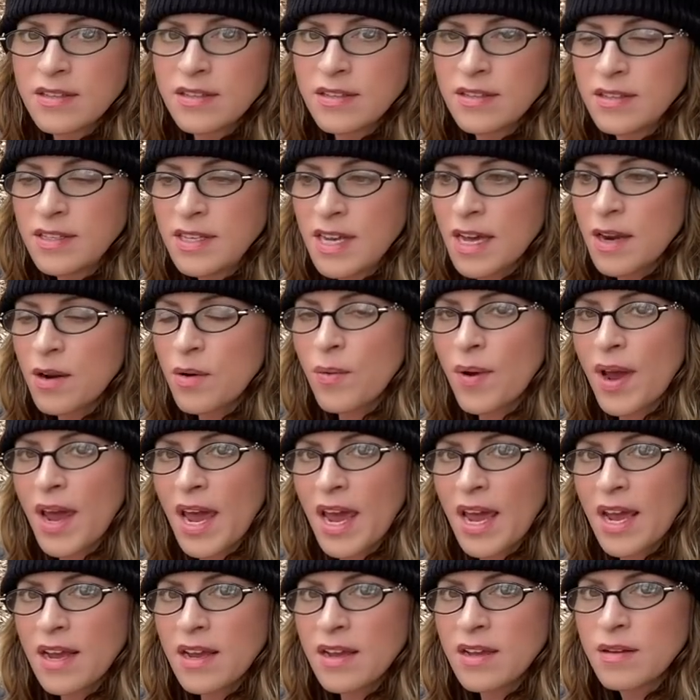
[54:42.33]
get
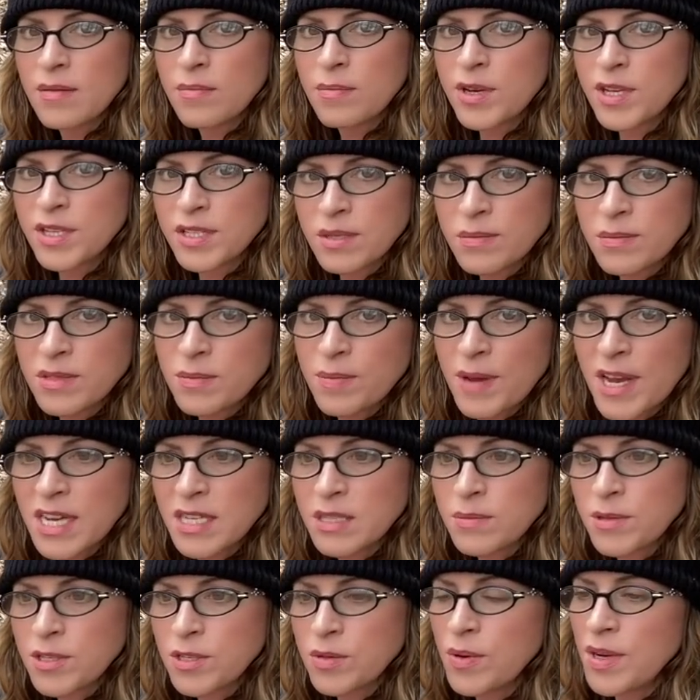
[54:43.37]
away. Put some space
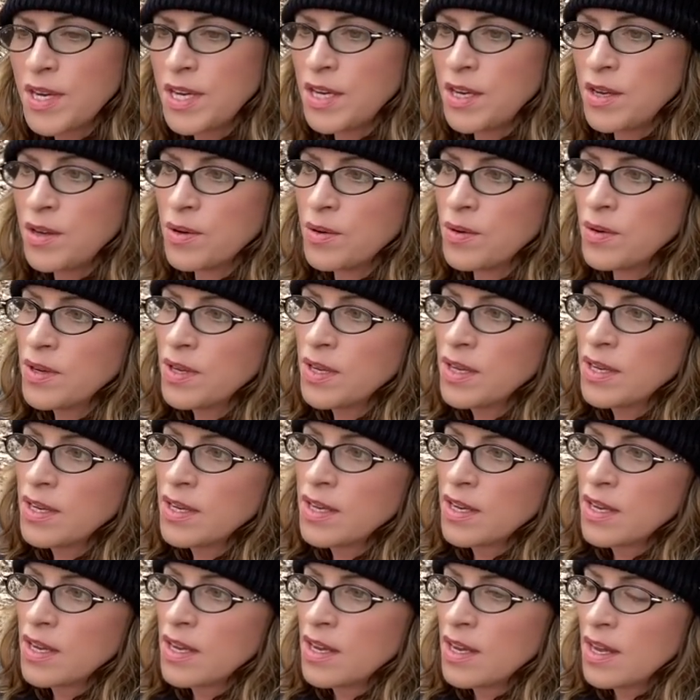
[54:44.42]
between you.
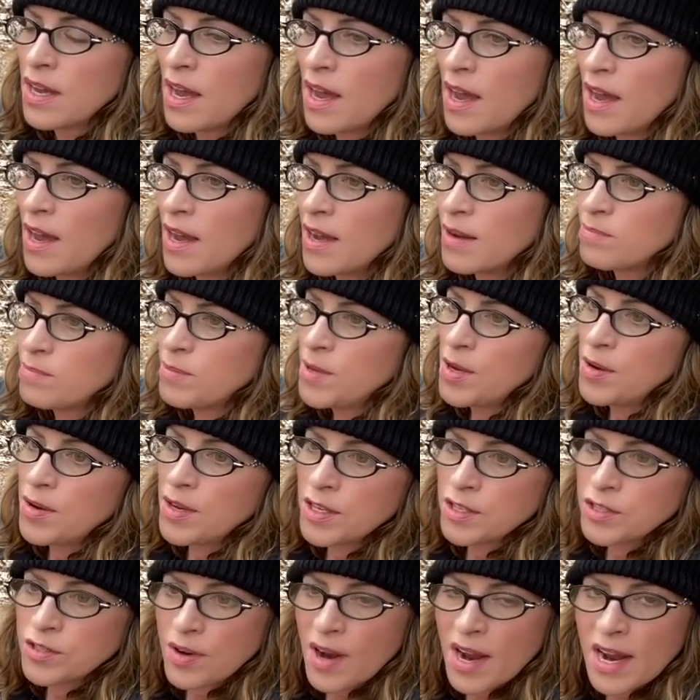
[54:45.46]
Uh, you
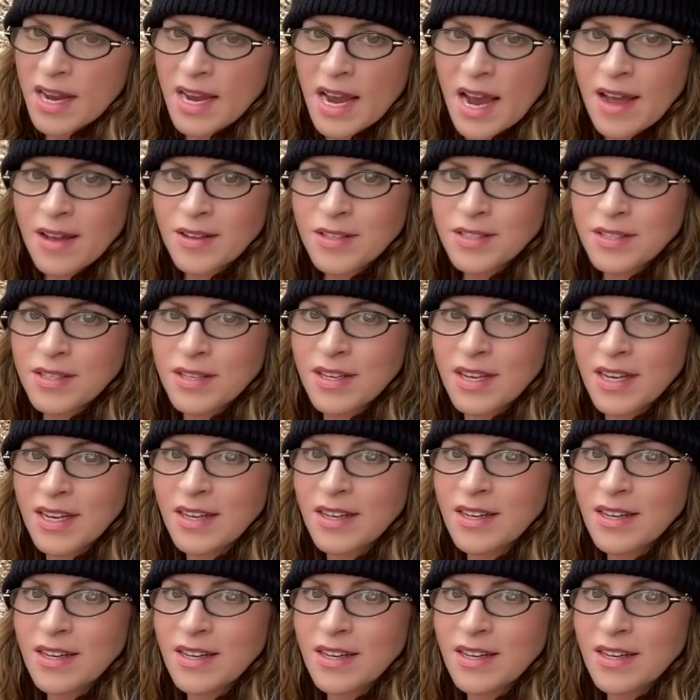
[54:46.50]
can try counseling.